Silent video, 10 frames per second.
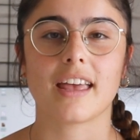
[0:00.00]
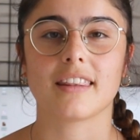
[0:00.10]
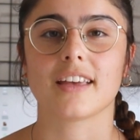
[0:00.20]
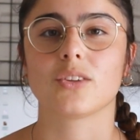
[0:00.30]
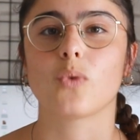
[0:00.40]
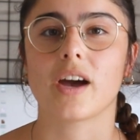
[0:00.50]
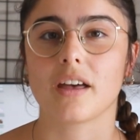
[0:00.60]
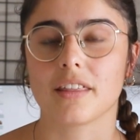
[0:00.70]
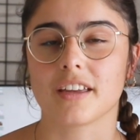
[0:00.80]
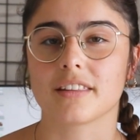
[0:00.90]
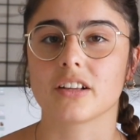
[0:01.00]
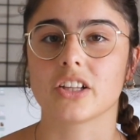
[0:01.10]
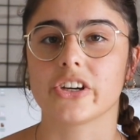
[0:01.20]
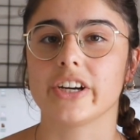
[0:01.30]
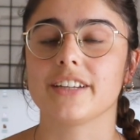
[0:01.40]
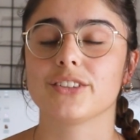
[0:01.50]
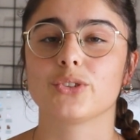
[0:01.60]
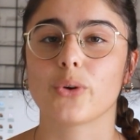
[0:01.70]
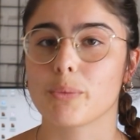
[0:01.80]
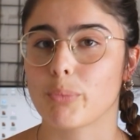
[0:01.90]
and that's why I think decluttering is
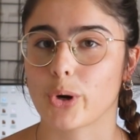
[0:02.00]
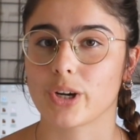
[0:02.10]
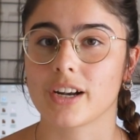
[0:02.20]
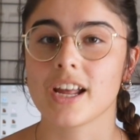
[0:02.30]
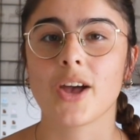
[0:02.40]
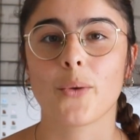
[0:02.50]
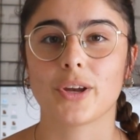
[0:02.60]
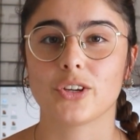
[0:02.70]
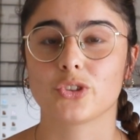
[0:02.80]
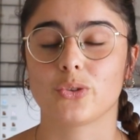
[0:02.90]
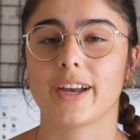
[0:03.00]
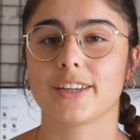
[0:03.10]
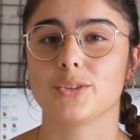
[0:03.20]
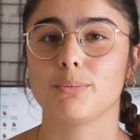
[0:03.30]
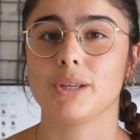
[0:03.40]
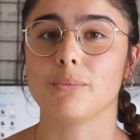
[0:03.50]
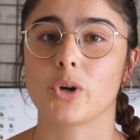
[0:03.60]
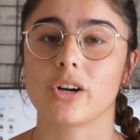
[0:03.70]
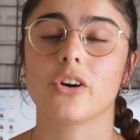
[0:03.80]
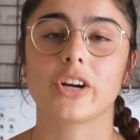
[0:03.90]
so important when you're trying to be
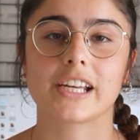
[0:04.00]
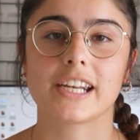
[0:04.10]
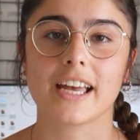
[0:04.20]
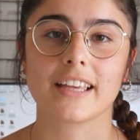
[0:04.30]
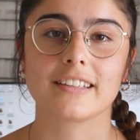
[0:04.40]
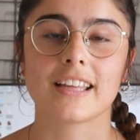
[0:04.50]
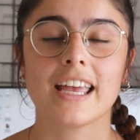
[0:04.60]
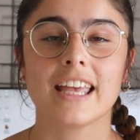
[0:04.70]
more organized.